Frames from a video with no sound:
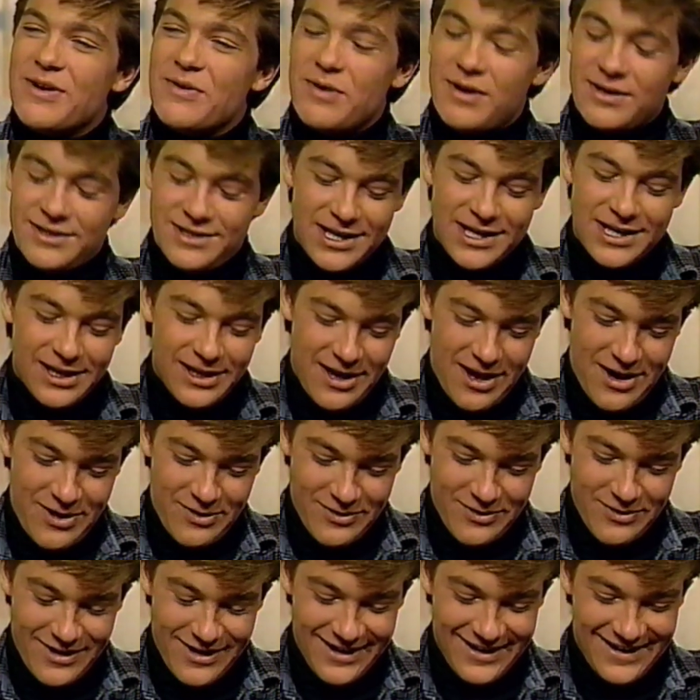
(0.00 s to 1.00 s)
Well, it took a lot
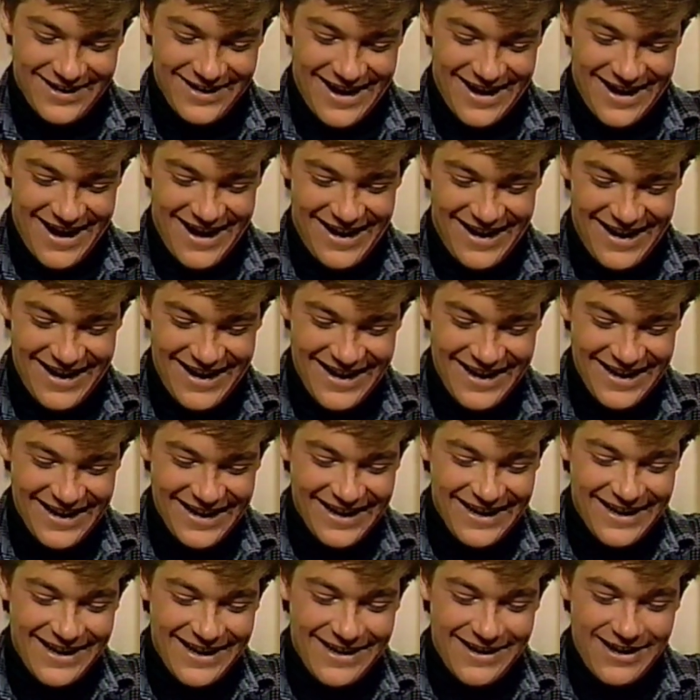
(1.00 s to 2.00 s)
of work.
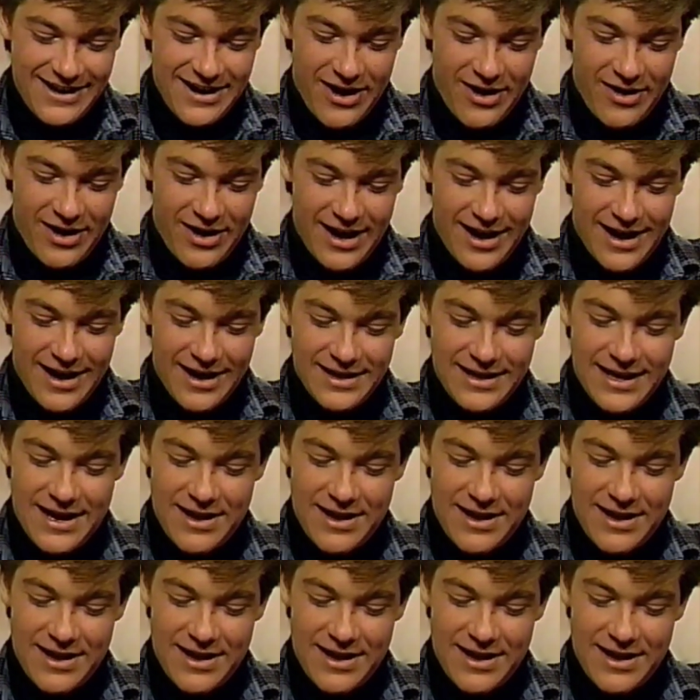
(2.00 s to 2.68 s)
No,